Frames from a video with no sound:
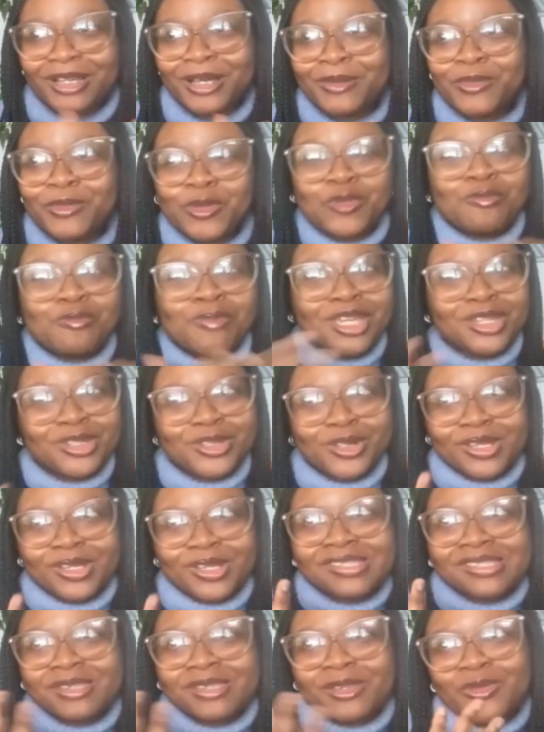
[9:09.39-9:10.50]
Who made
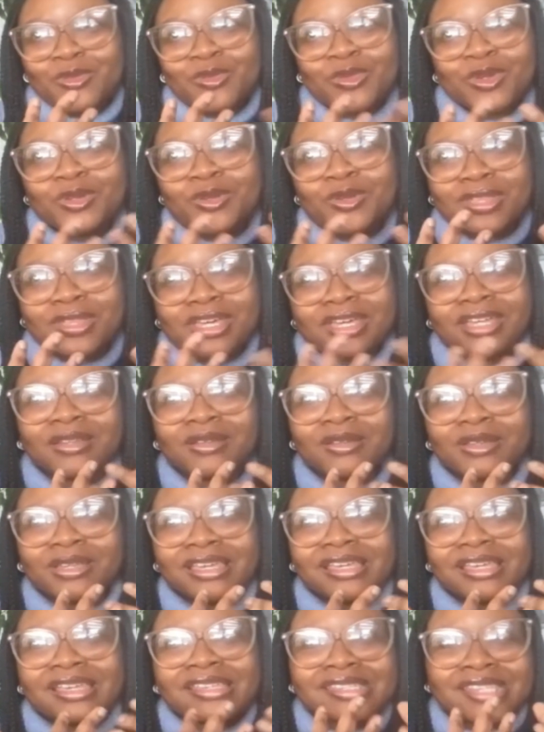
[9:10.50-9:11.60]
us? We know that
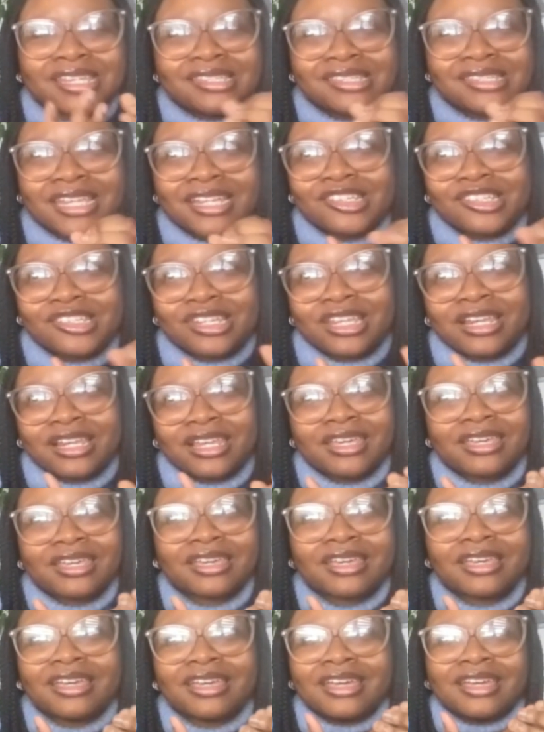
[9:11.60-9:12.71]
it's essentially like